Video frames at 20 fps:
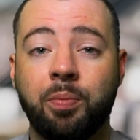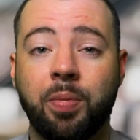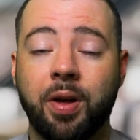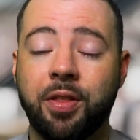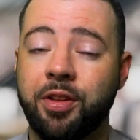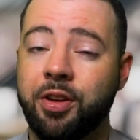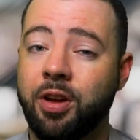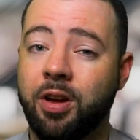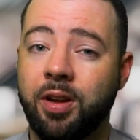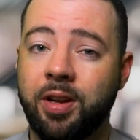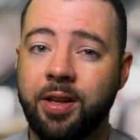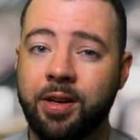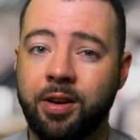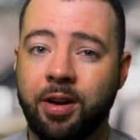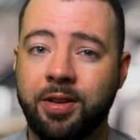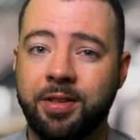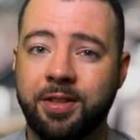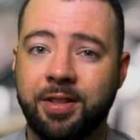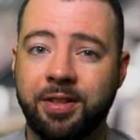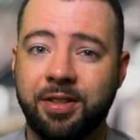By the early
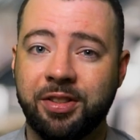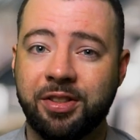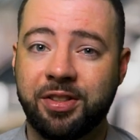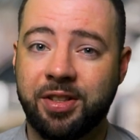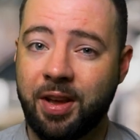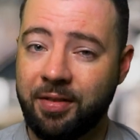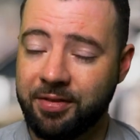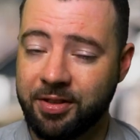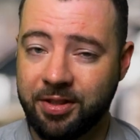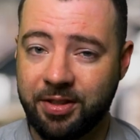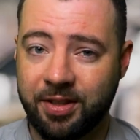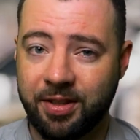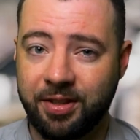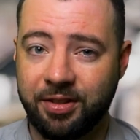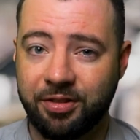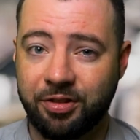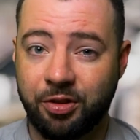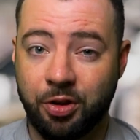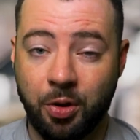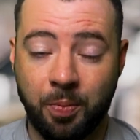
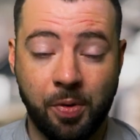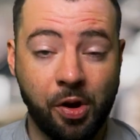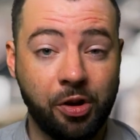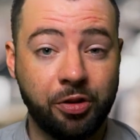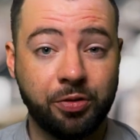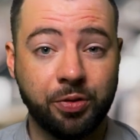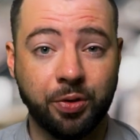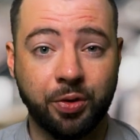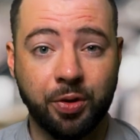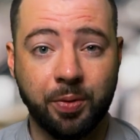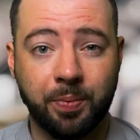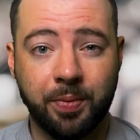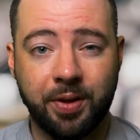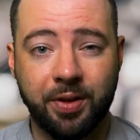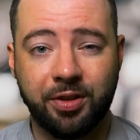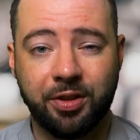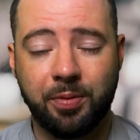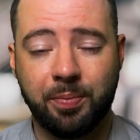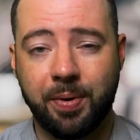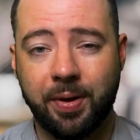1970s, commercial
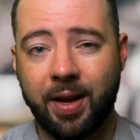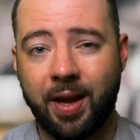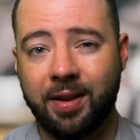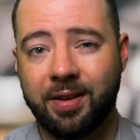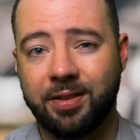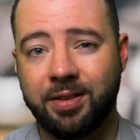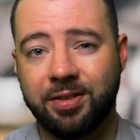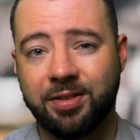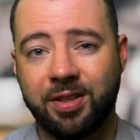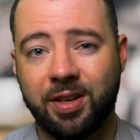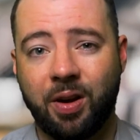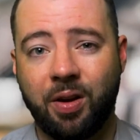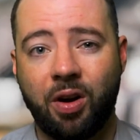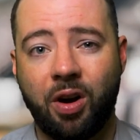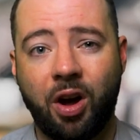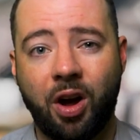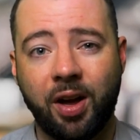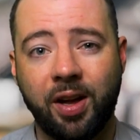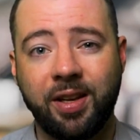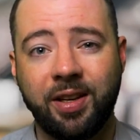companies had began to sell
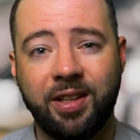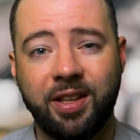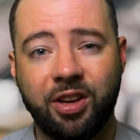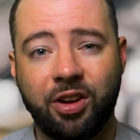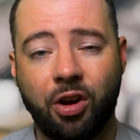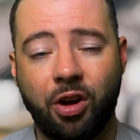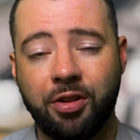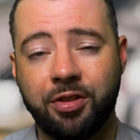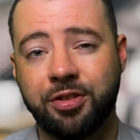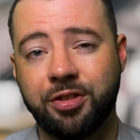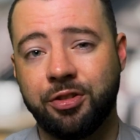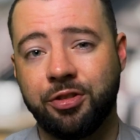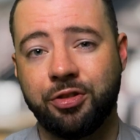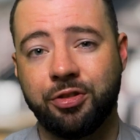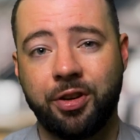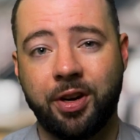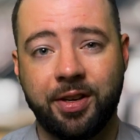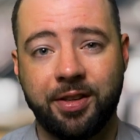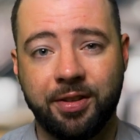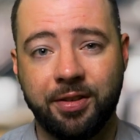highly
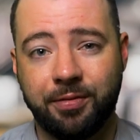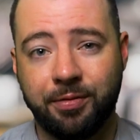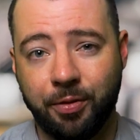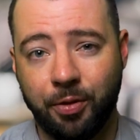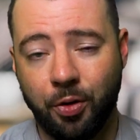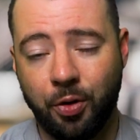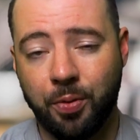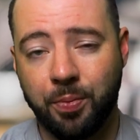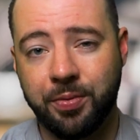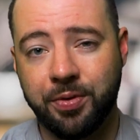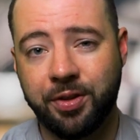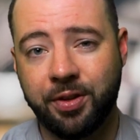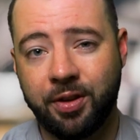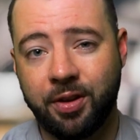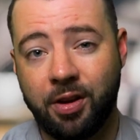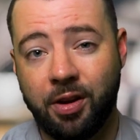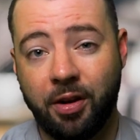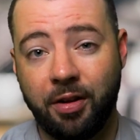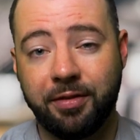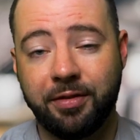concentrated forms
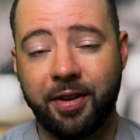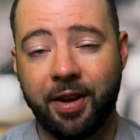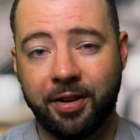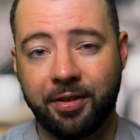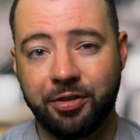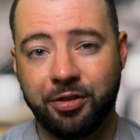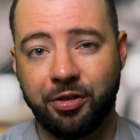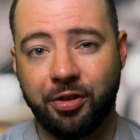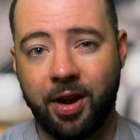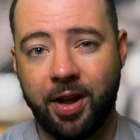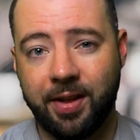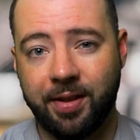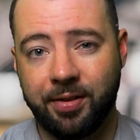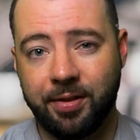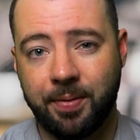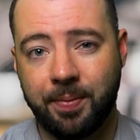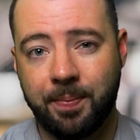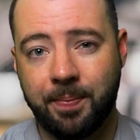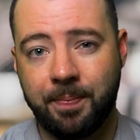of Factor 8.